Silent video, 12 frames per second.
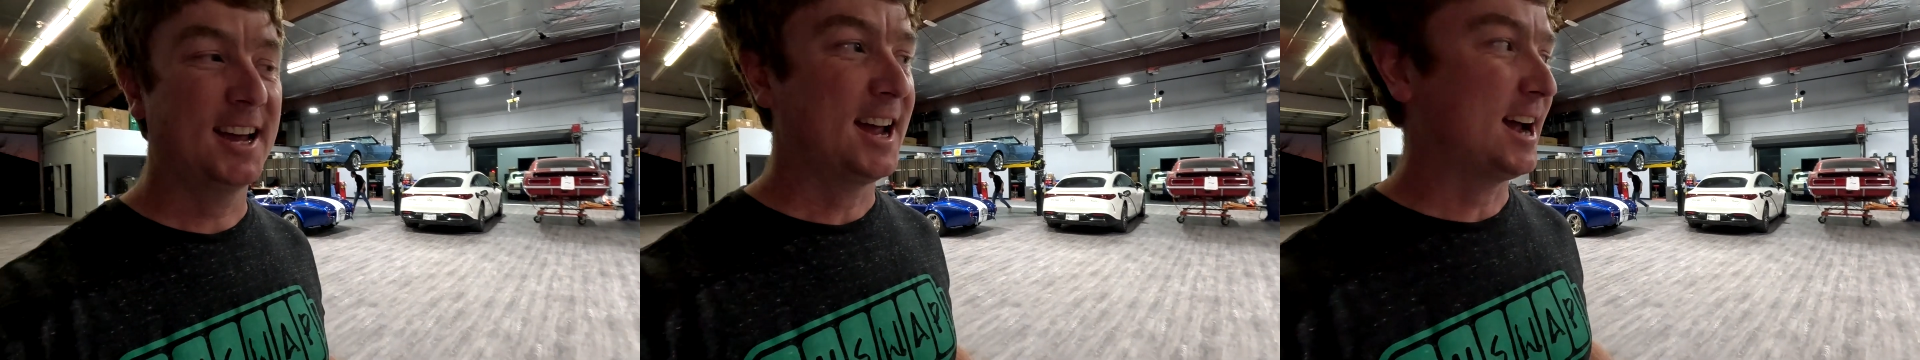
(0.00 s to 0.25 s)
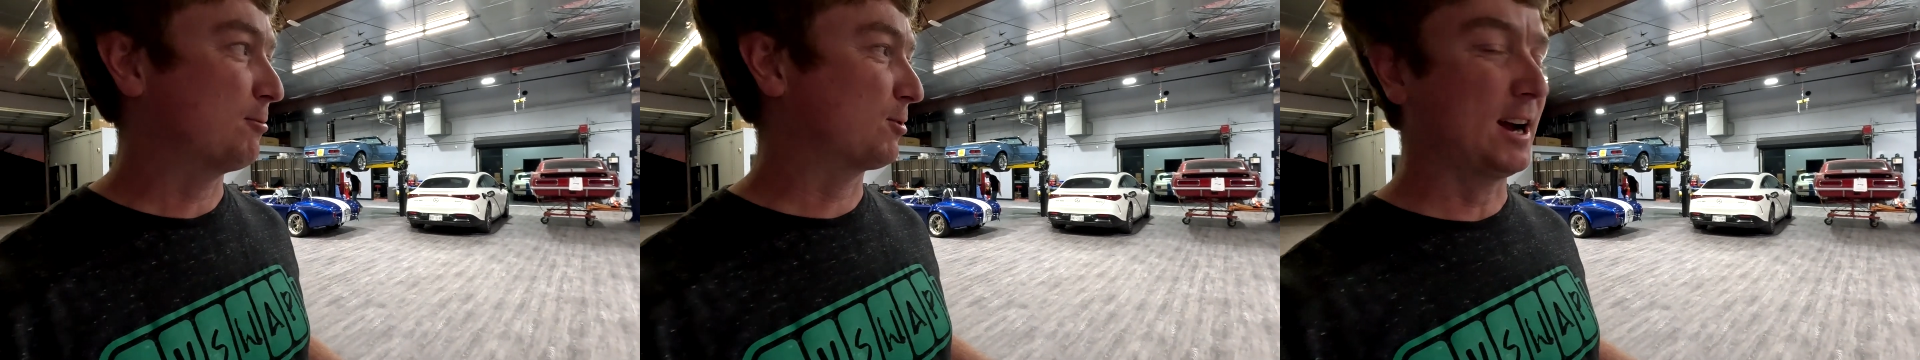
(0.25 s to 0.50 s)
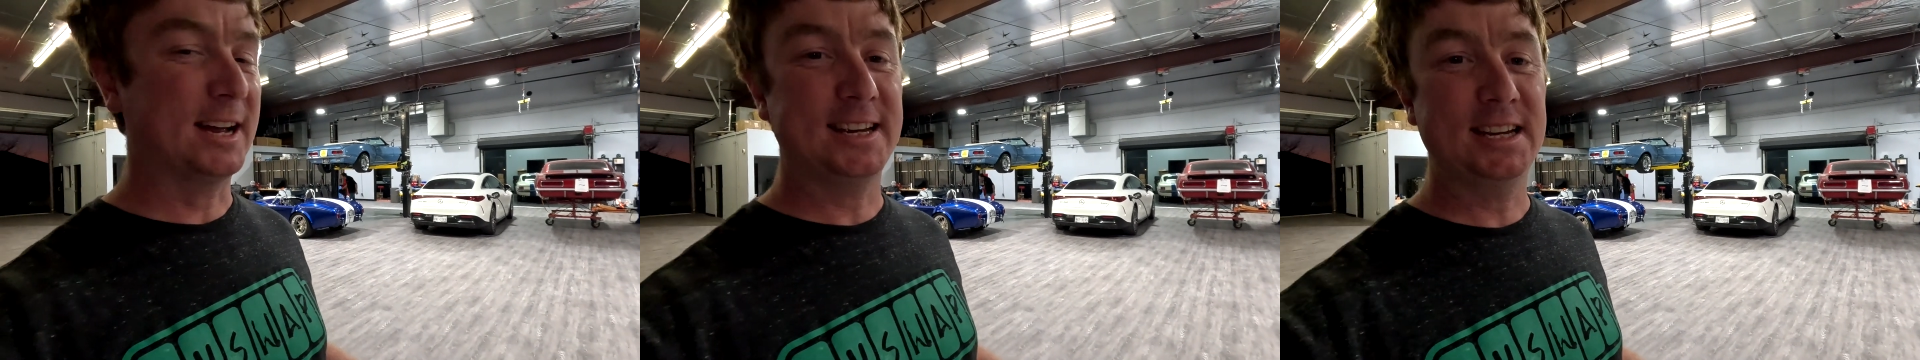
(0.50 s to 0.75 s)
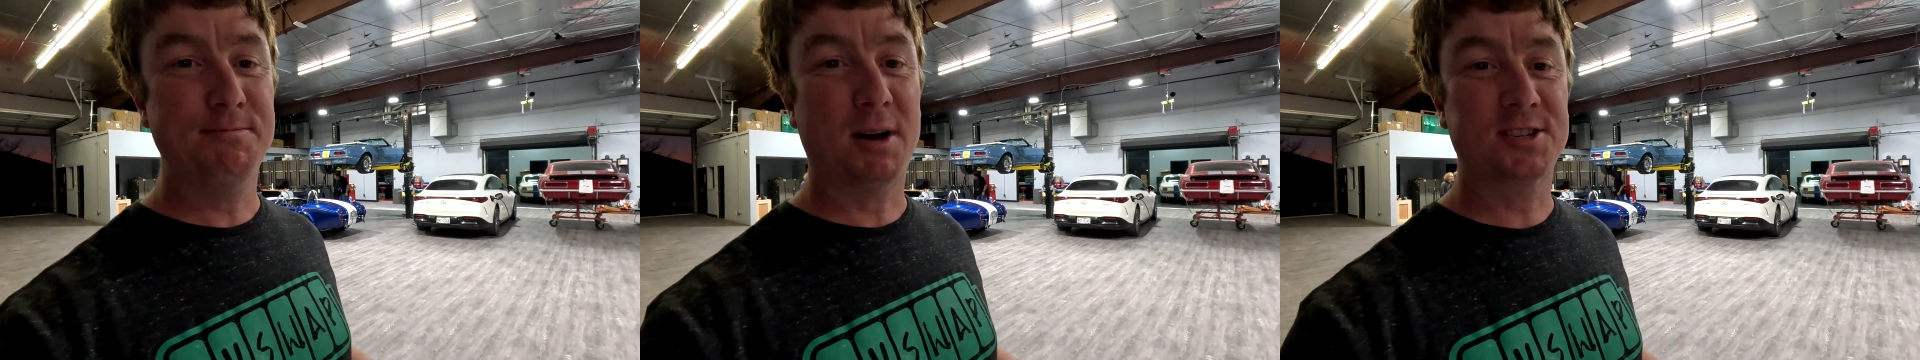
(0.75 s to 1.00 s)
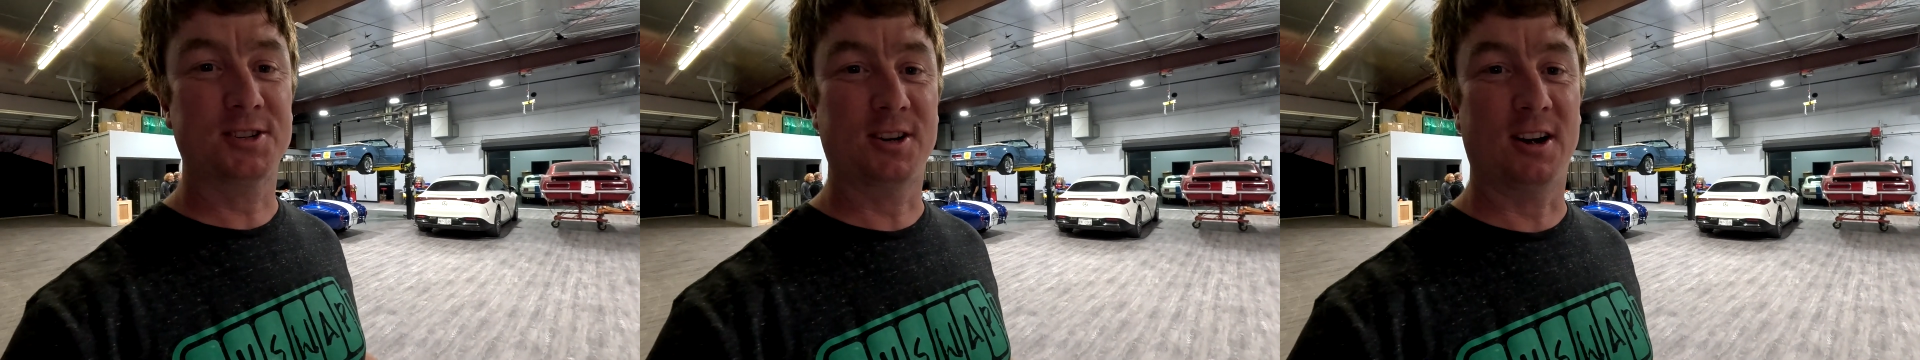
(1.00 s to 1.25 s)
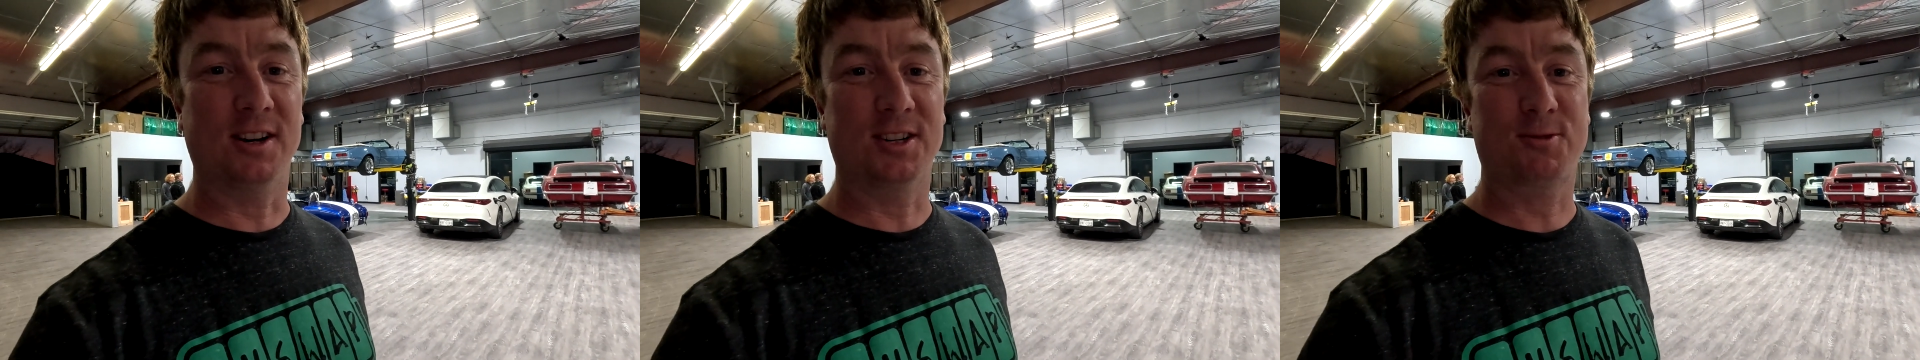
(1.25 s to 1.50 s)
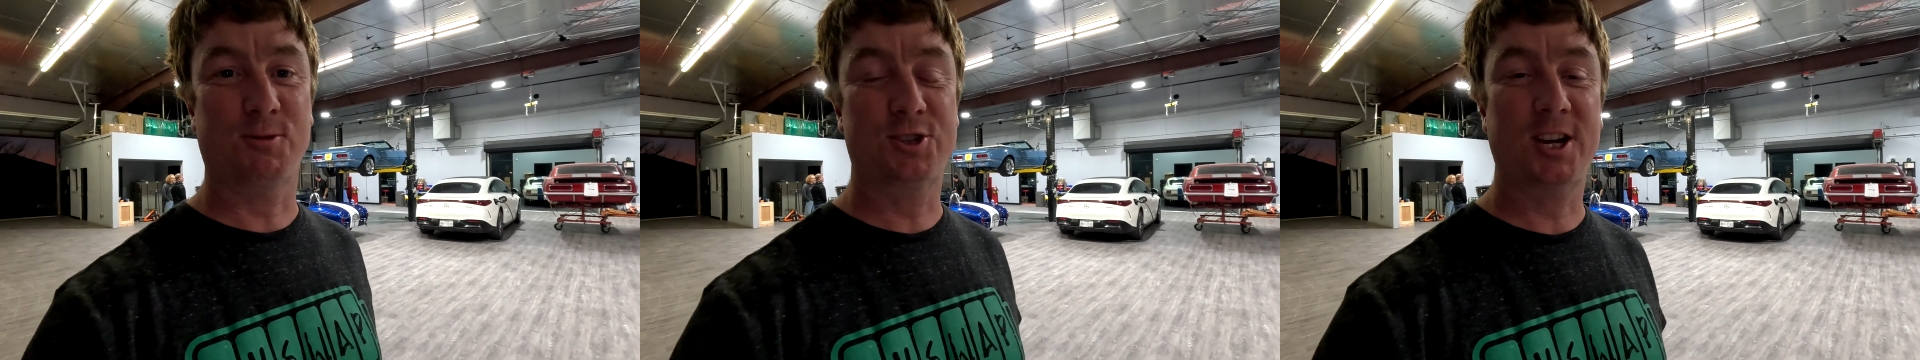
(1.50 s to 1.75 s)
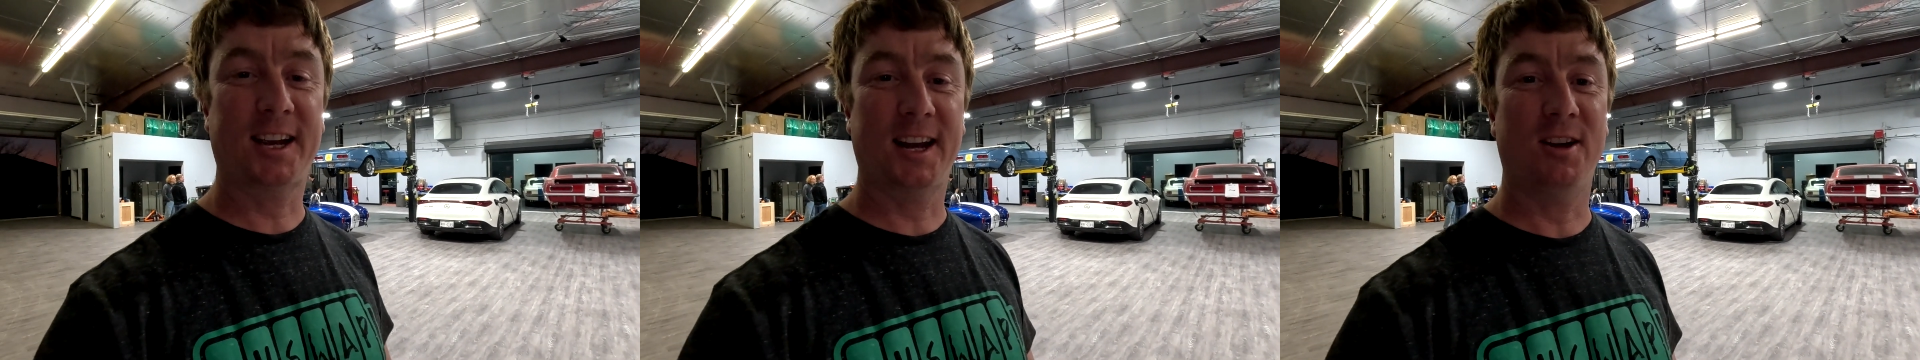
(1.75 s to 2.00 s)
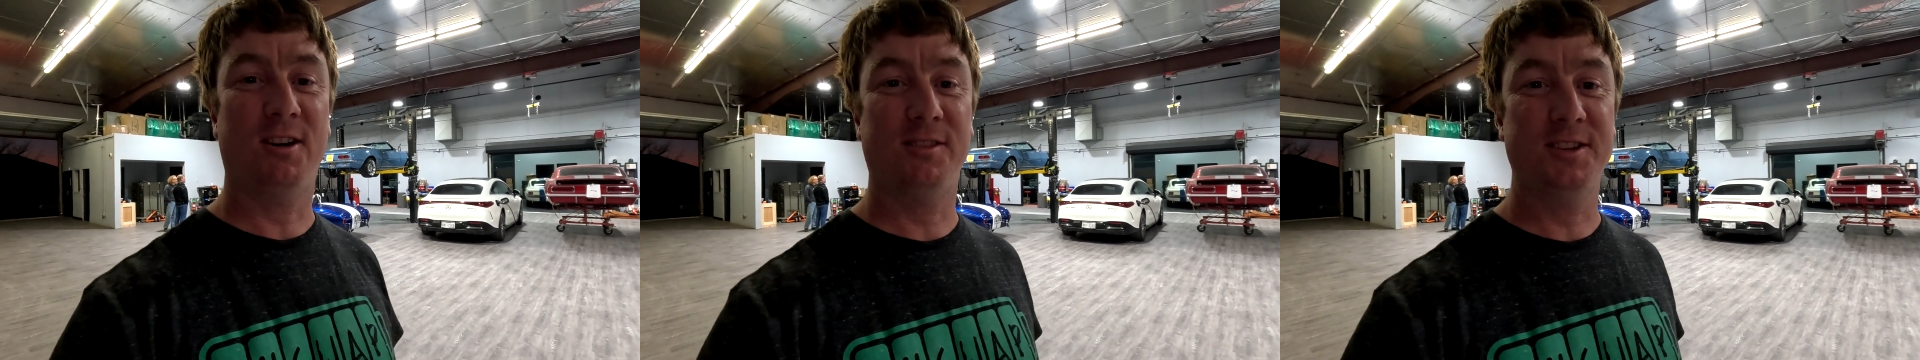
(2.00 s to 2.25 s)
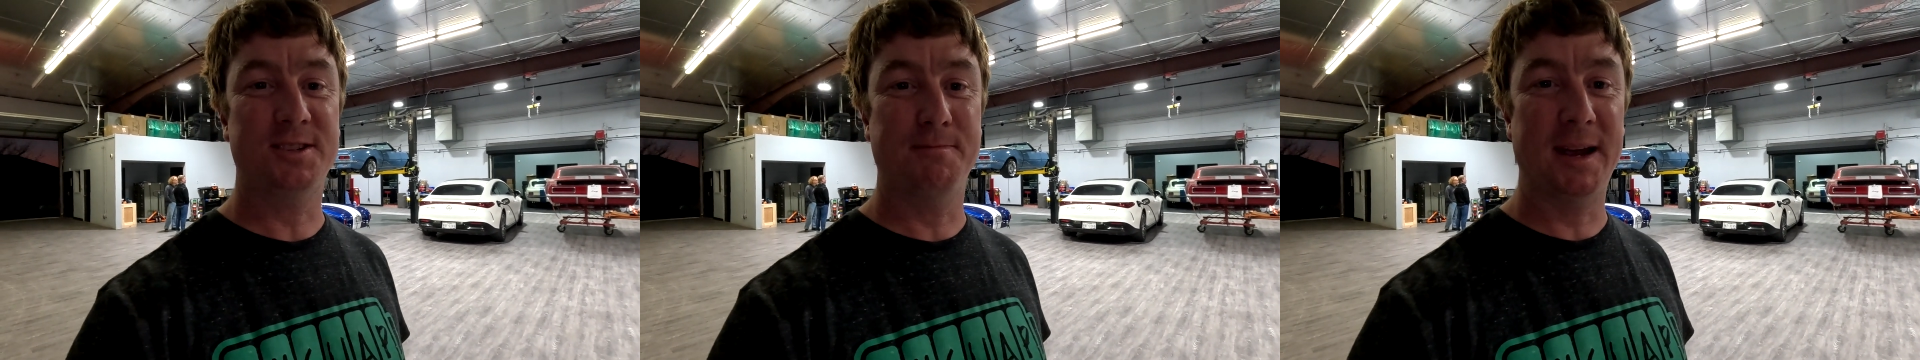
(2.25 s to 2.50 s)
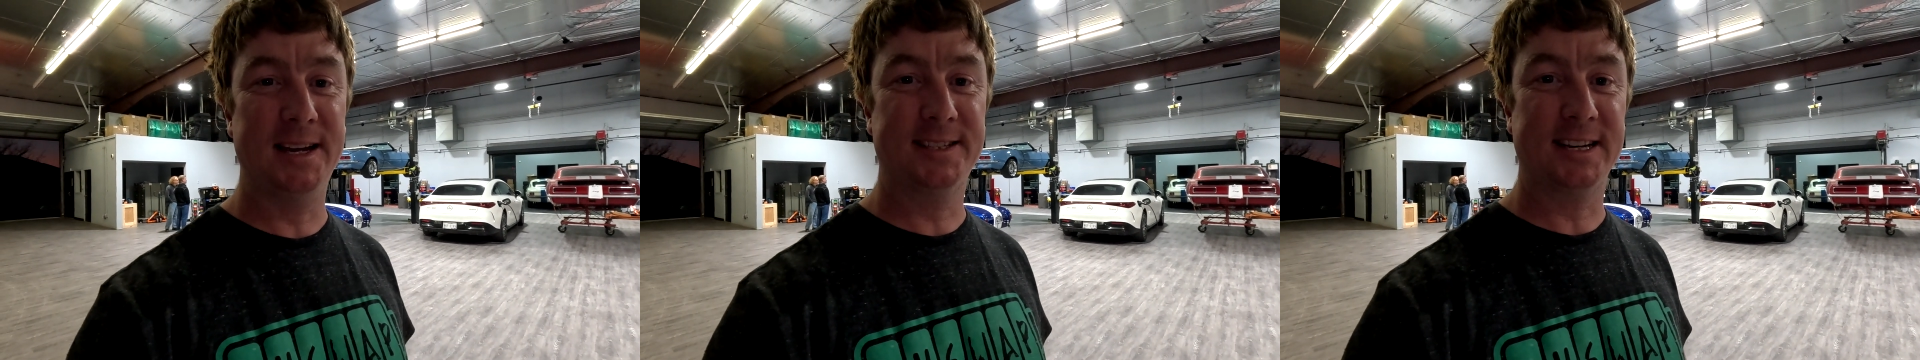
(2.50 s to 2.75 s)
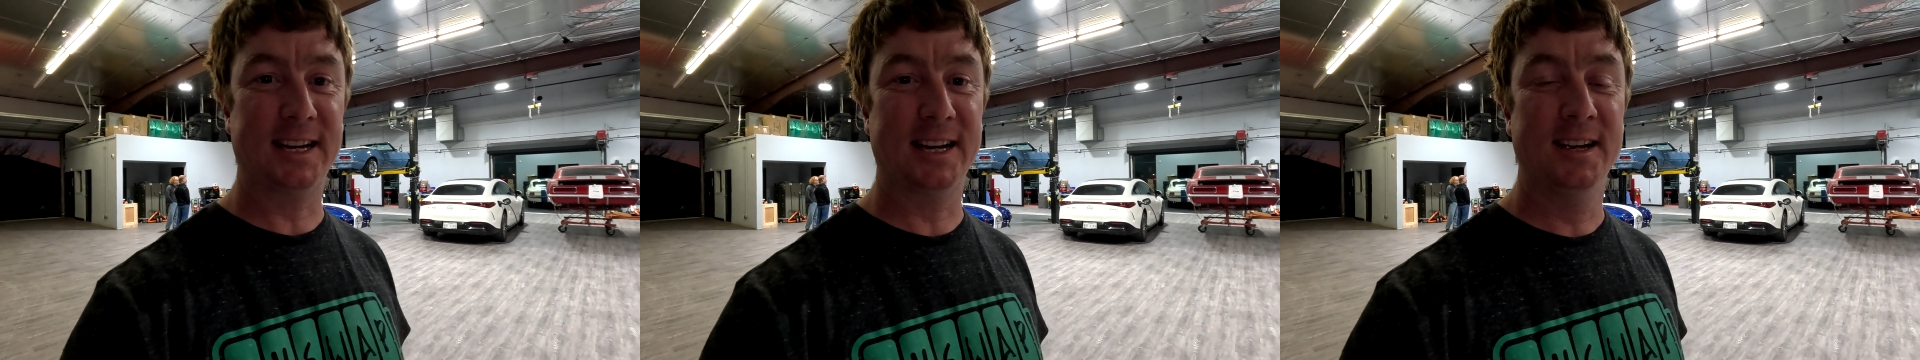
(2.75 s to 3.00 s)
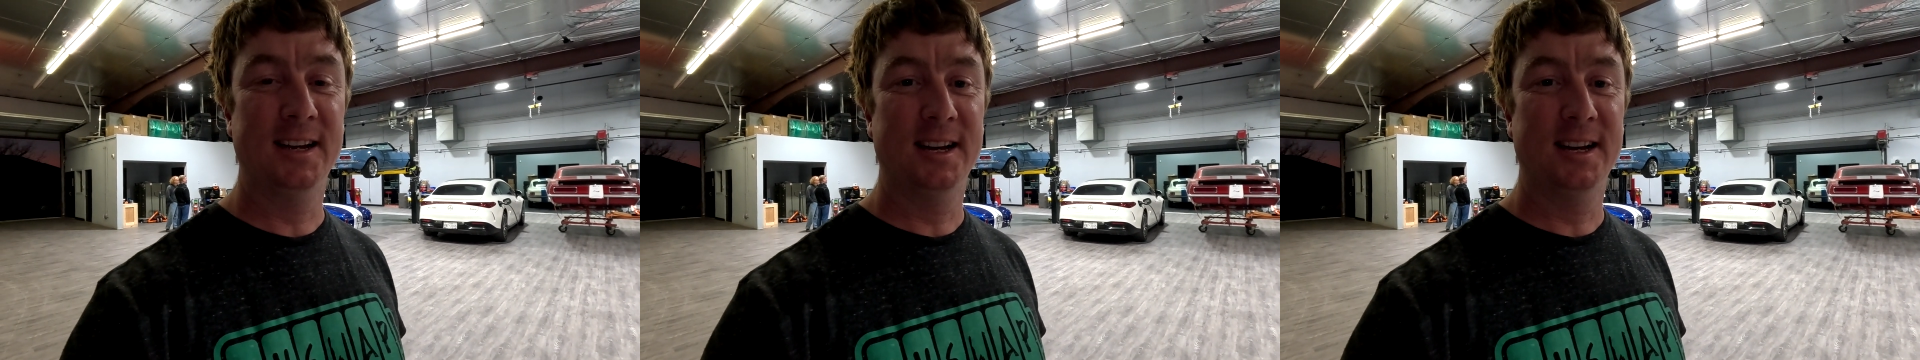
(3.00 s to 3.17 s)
and we're at E-Muscle Cars. We're checking out all these amazing